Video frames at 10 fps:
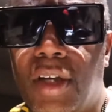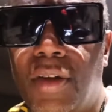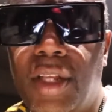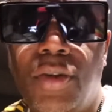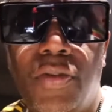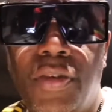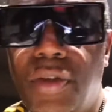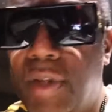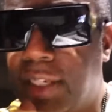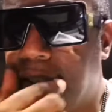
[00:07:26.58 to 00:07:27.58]
they do for
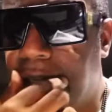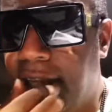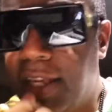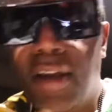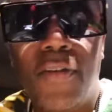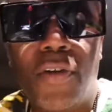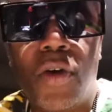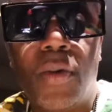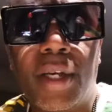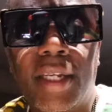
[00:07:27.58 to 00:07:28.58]
you. They say
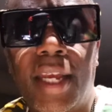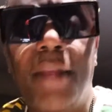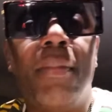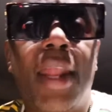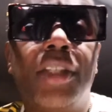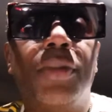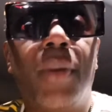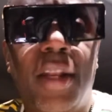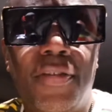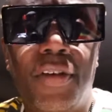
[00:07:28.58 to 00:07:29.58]
401k, they manage your
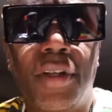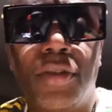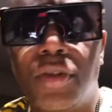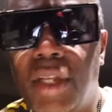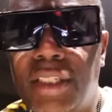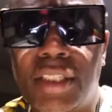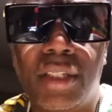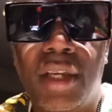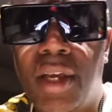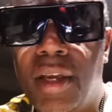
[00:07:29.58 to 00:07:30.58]
money for you. So they just
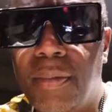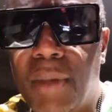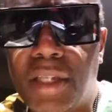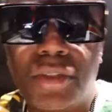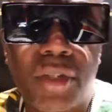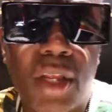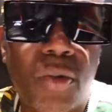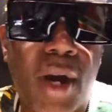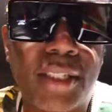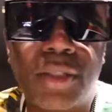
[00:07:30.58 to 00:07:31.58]
making sure they're
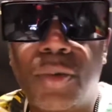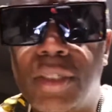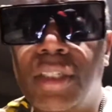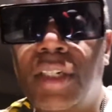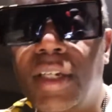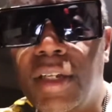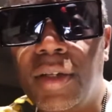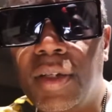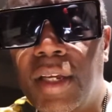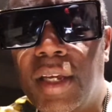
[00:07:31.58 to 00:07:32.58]
watching what's
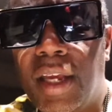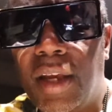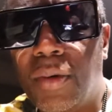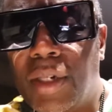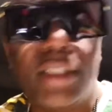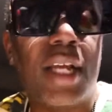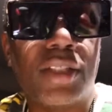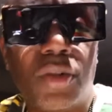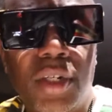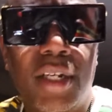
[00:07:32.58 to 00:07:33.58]
good and what's not
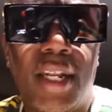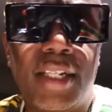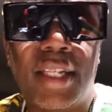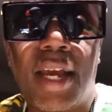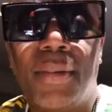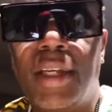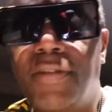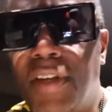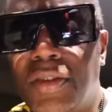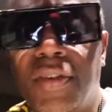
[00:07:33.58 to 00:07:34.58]
so good at the time. But
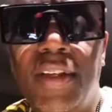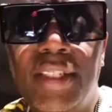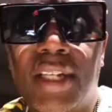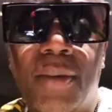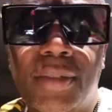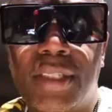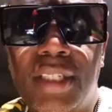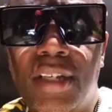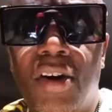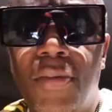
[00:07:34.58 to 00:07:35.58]
eventually these companies are
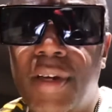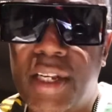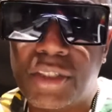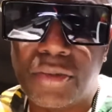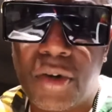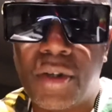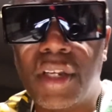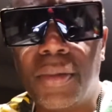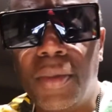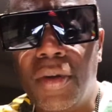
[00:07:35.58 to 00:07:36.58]
still over and they're strong in the
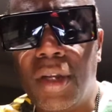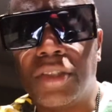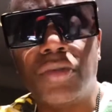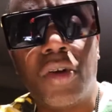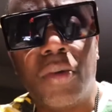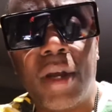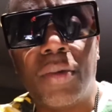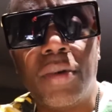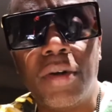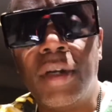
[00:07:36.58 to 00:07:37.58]
community, they're strong around the
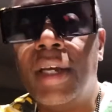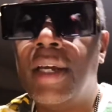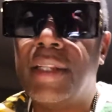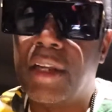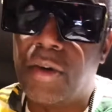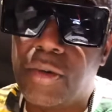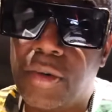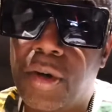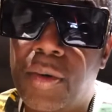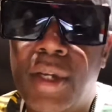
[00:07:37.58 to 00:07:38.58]
world, they're going to grow.